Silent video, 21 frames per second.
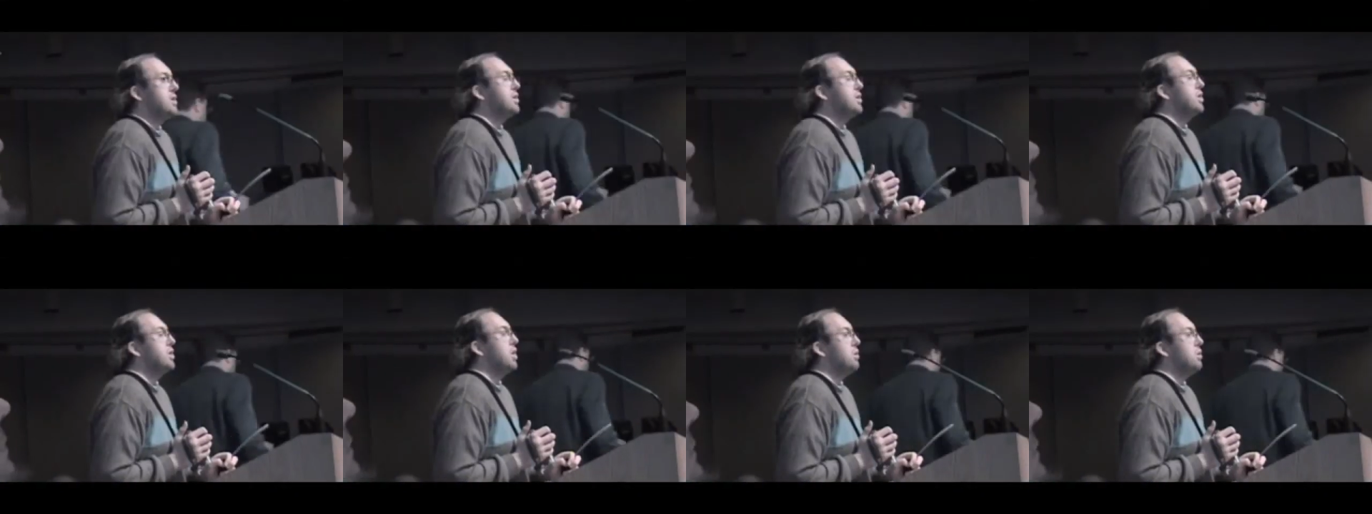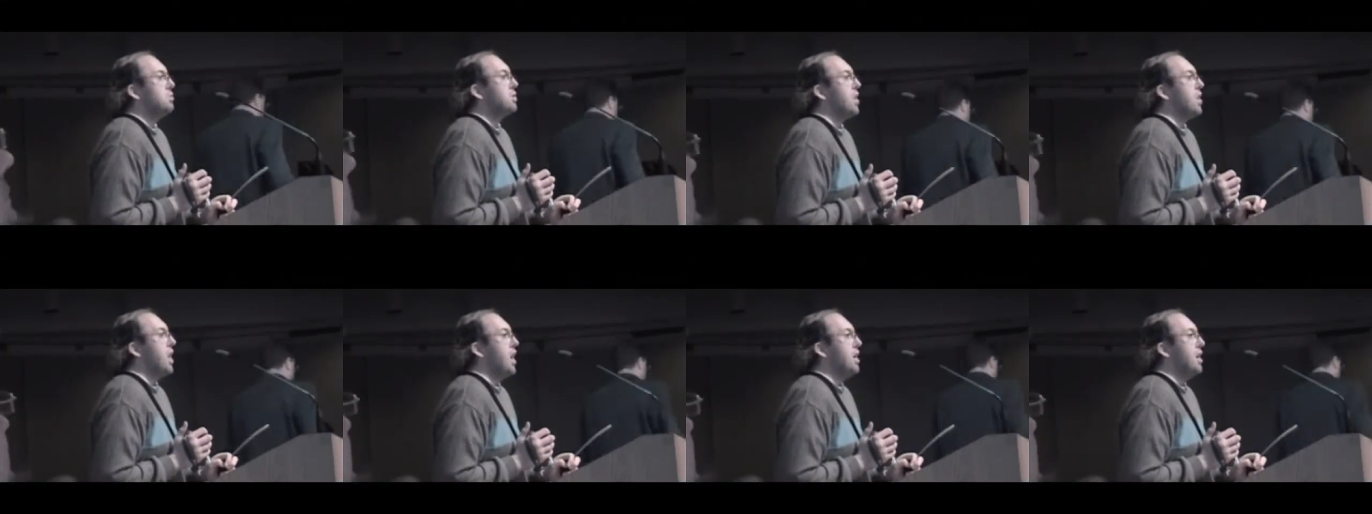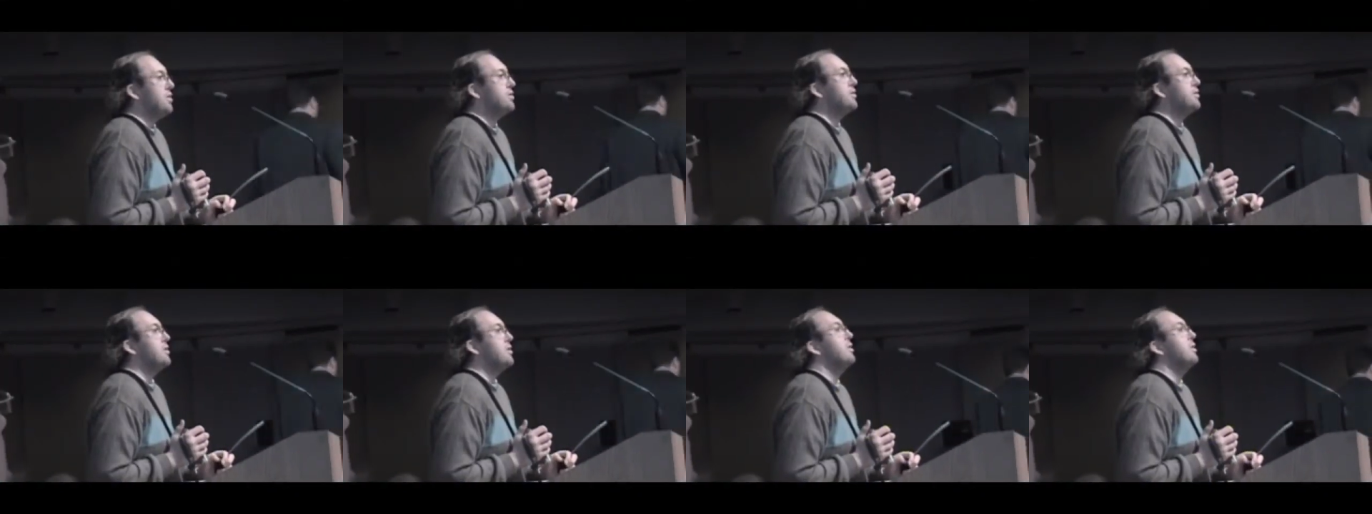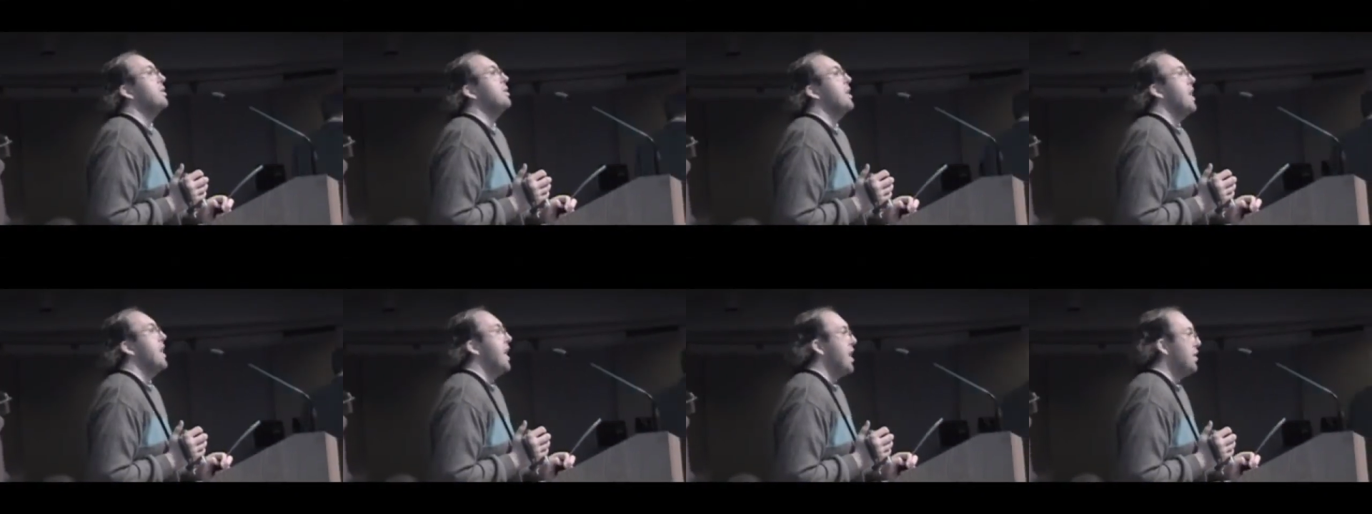need low cost
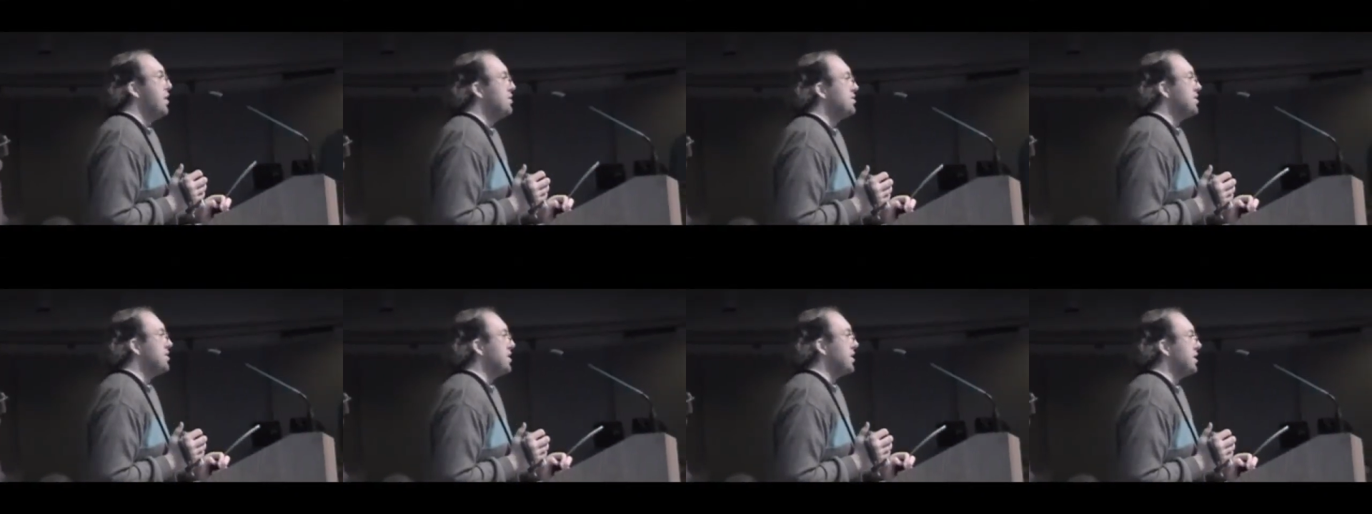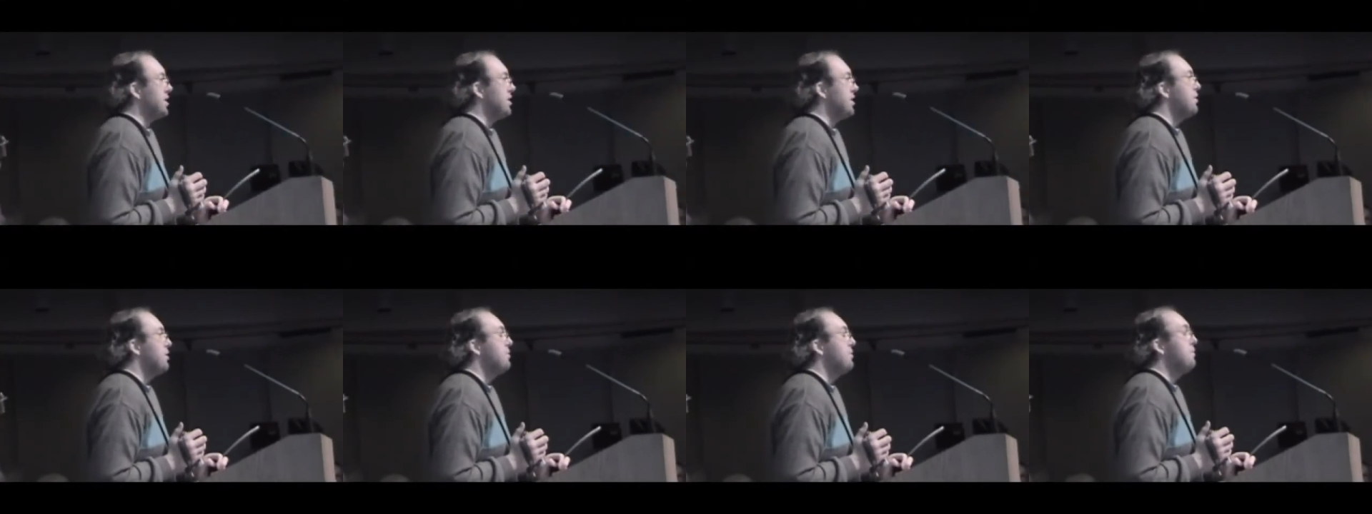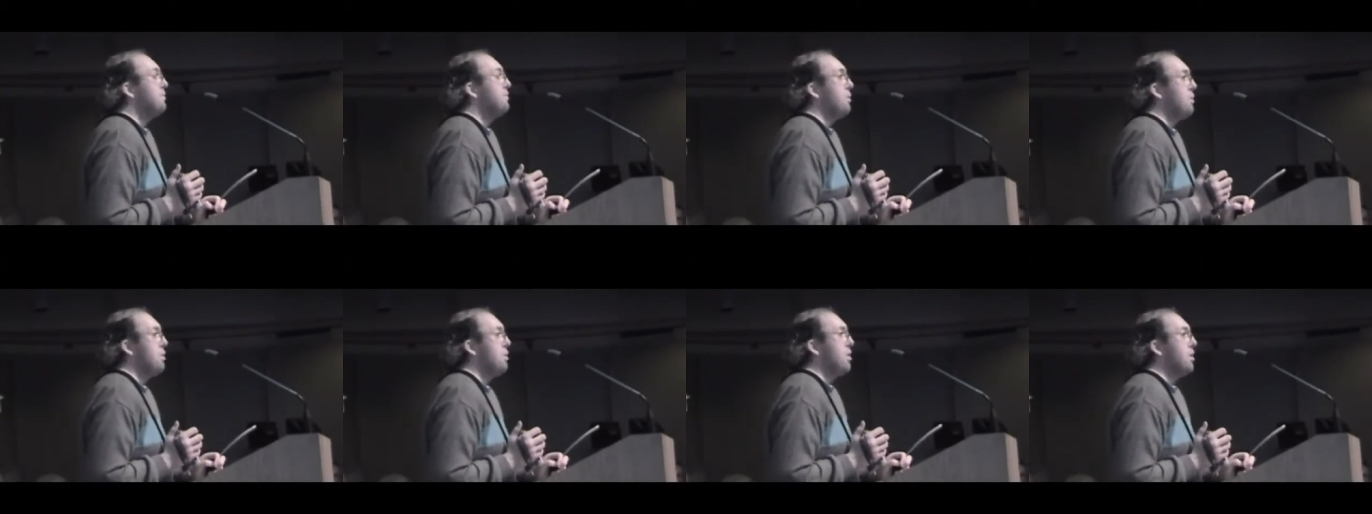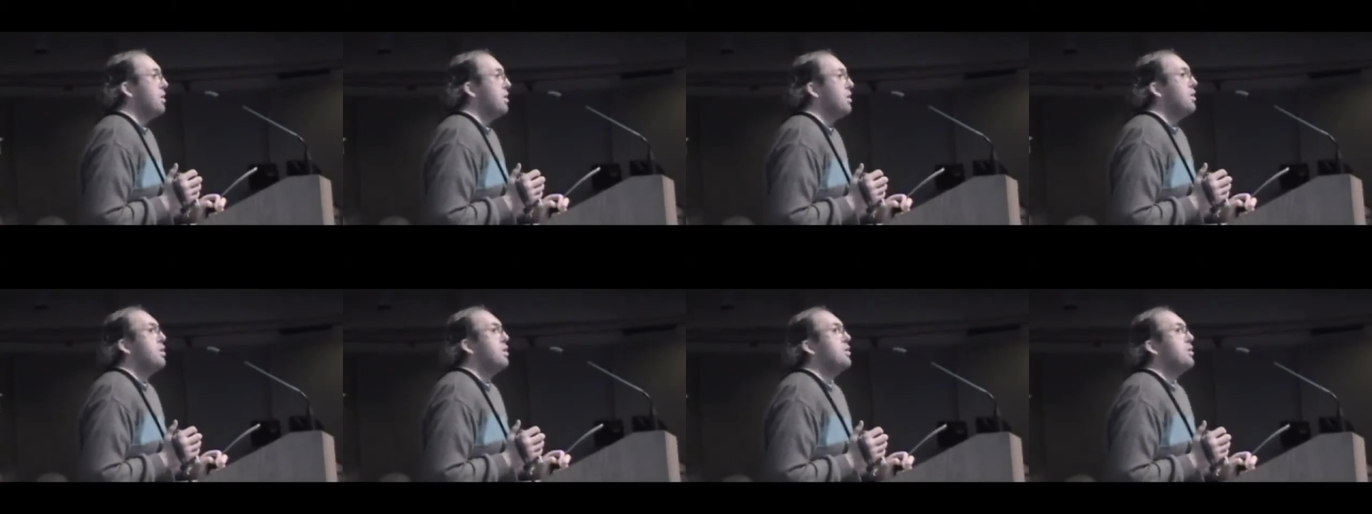housing
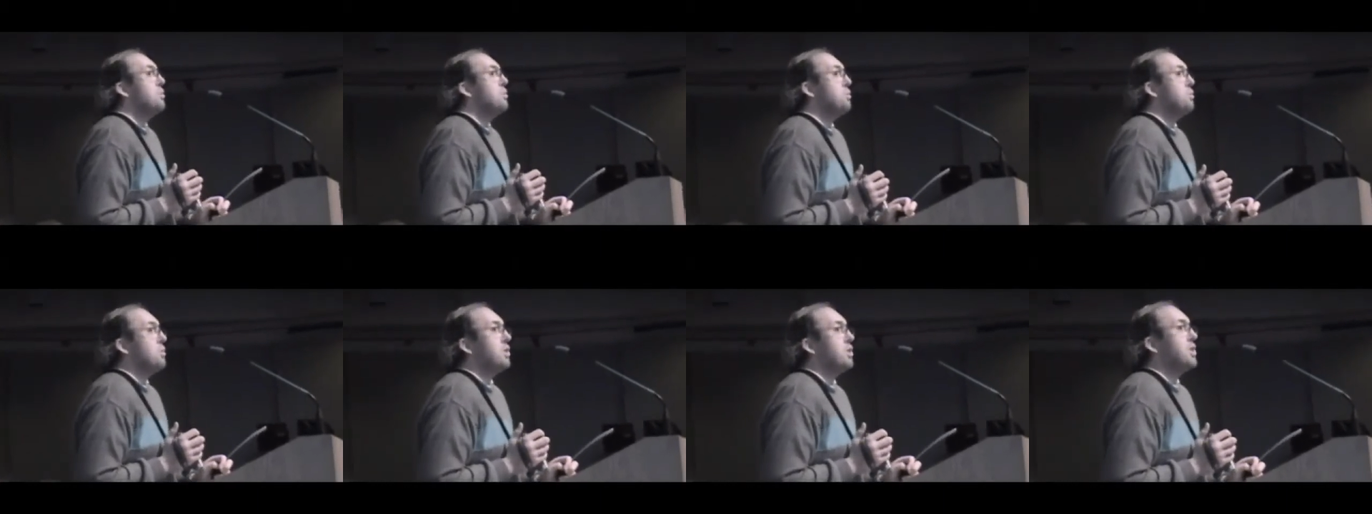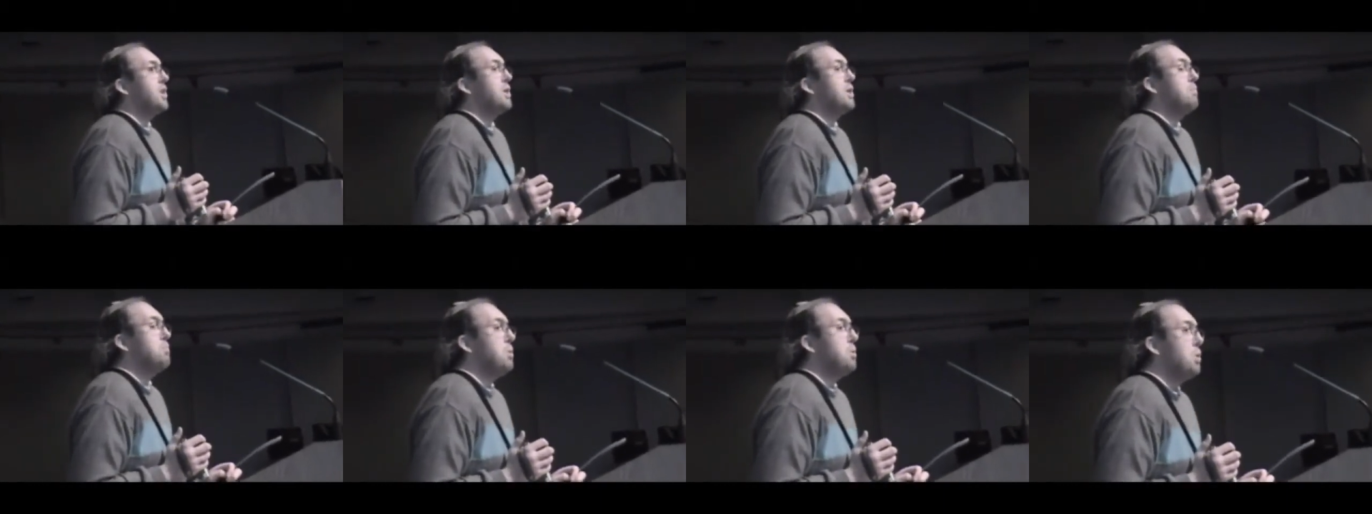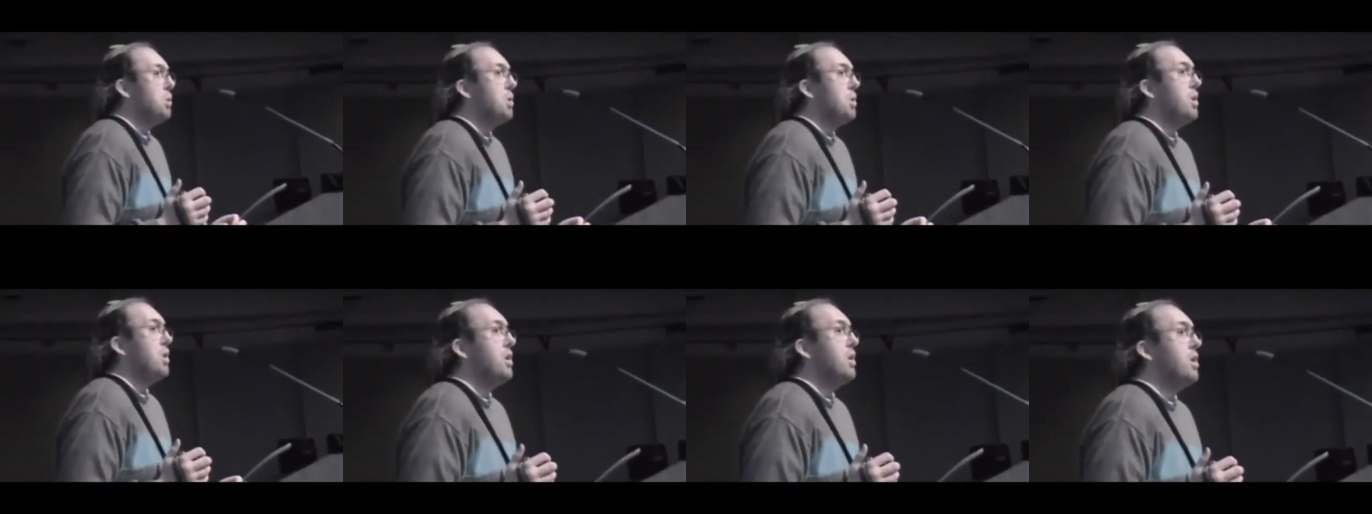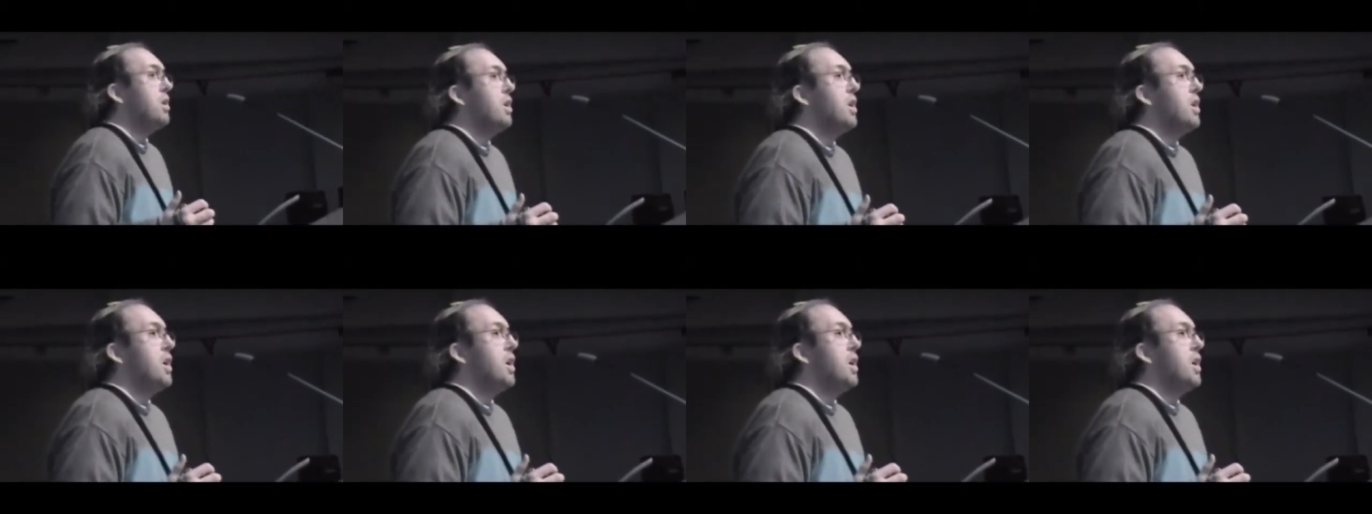for the working poor.